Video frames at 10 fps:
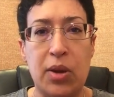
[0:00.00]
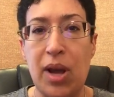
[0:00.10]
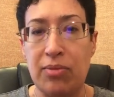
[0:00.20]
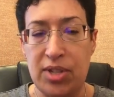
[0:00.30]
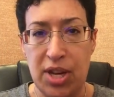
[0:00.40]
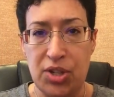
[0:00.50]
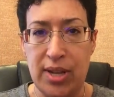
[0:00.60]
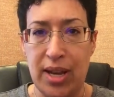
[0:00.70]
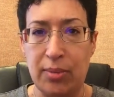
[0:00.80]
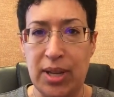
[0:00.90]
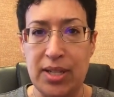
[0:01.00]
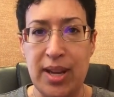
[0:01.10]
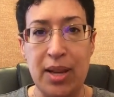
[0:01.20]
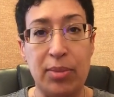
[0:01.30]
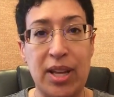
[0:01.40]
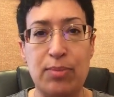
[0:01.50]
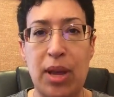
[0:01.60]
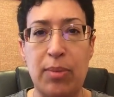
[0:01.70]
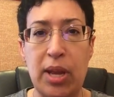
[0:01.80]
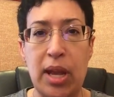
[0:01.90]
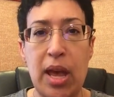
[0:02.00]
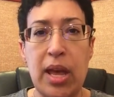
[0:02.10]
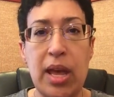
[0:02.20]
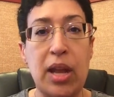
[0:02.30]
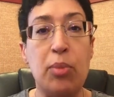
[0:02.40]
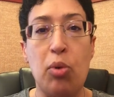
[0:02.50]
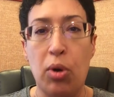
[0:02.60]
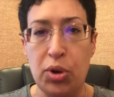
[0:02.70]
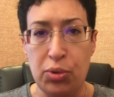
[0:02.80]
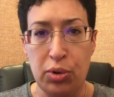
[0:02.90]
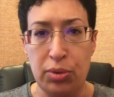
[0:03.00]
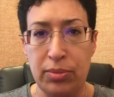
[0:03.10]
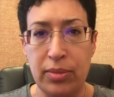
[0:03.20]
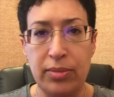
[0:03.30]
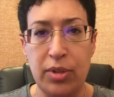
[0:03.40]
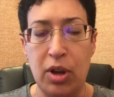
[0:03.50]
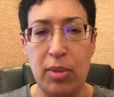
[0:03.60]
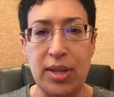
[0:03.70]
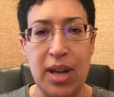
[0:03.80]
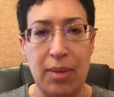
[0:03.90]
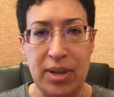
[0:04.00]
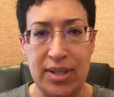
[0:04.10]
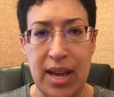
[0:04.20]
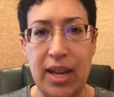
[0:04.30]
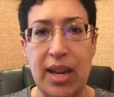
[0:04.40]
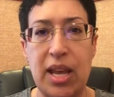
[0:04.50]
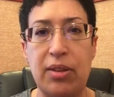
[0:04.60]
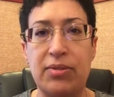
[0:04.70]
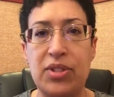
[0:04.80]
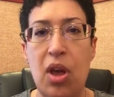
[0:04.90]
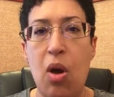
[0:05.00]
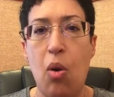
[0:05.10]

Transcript: conversation that's taking place maybe in a boardroom, among top executives,